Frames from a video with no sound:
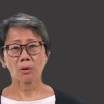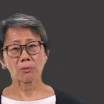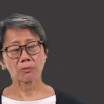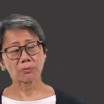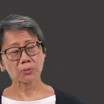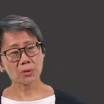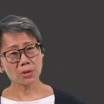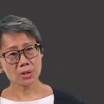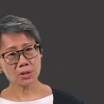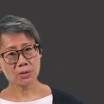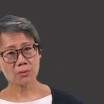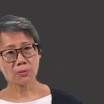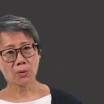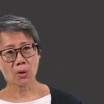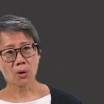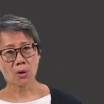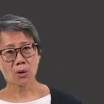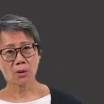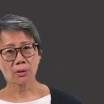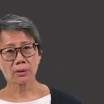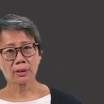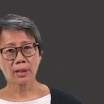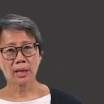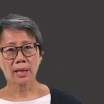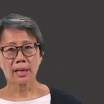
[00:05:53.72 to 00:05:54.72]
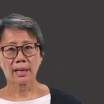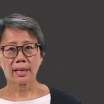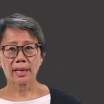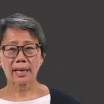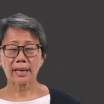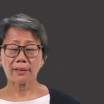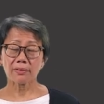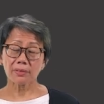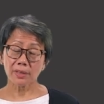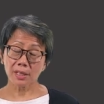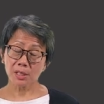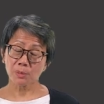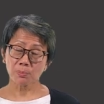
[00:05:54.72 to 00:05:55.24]
Well, first of all,
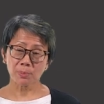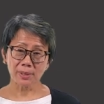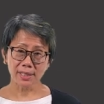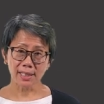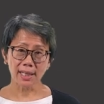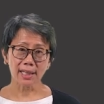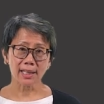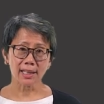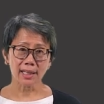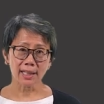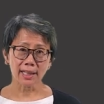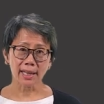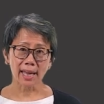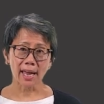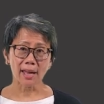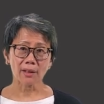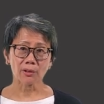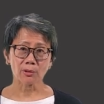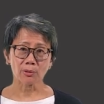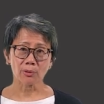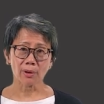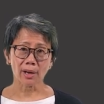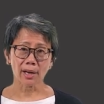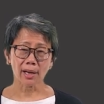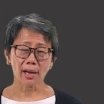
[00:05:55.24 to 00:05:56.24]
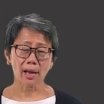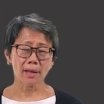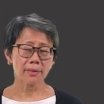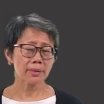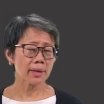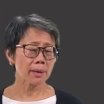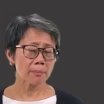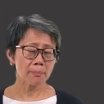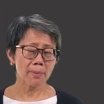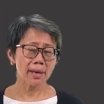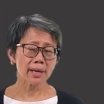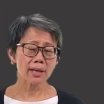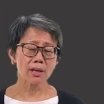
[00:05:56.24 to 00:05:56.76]
in this particular gathering, I
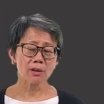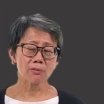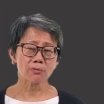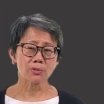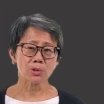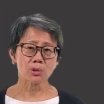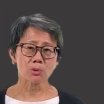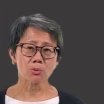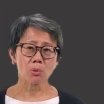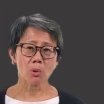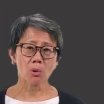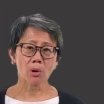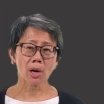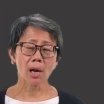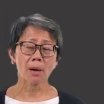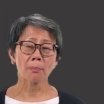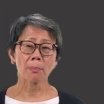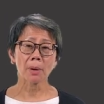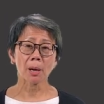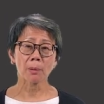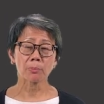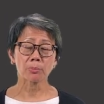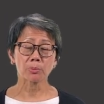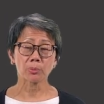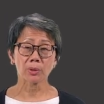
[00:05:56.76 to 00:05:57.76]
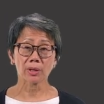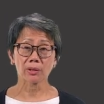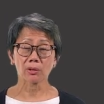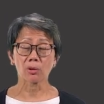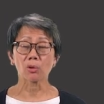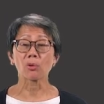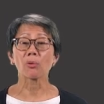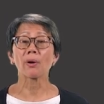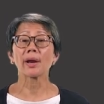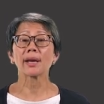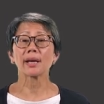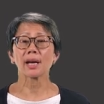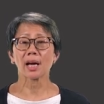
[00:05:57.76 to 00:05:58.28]
think many of you will come up
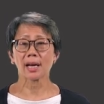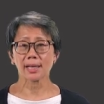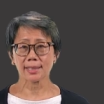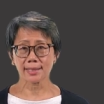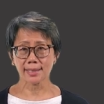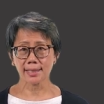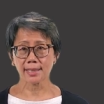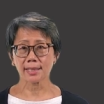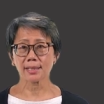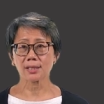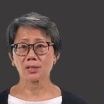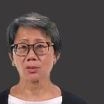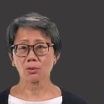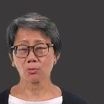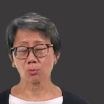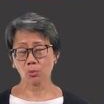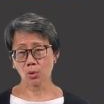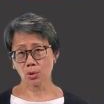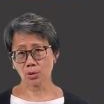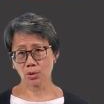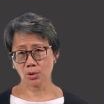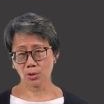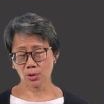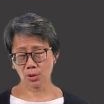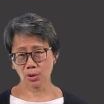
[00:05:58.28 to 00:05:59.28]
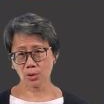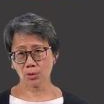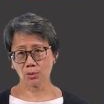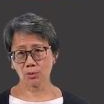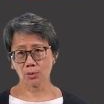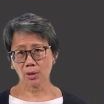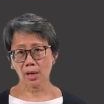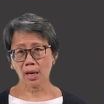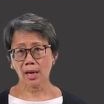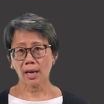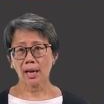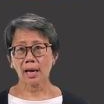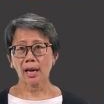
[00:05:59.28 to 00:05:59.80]
with great ideas on what to
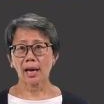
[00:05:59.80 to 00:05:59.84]
do.